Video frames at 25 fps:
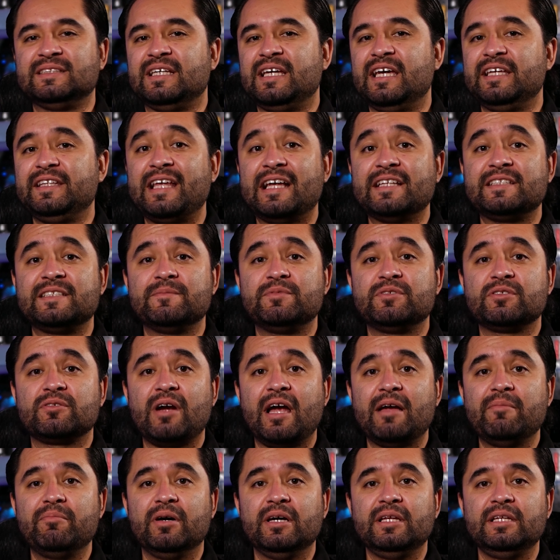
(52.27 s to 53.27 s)
Hit that
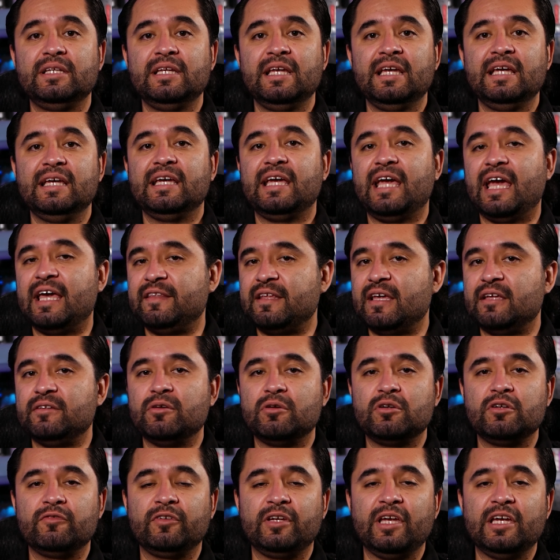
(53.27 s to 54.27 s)
subscribe button and that
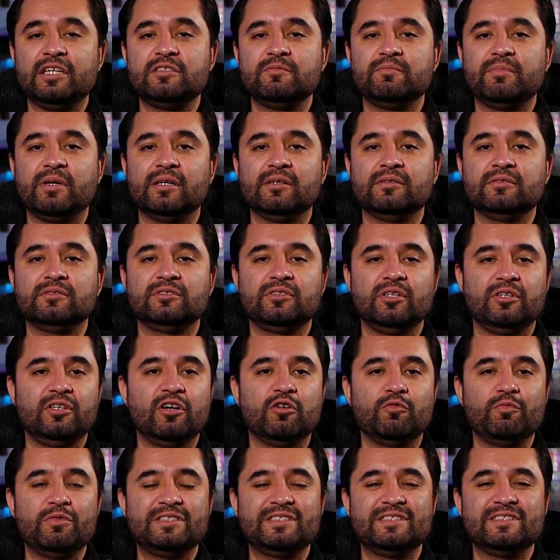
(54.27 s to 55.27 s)
notification bell so you
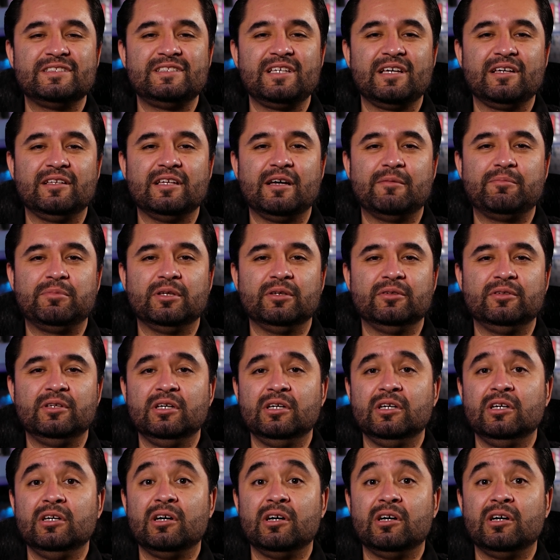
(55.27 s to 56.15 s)
don't miss a single upload.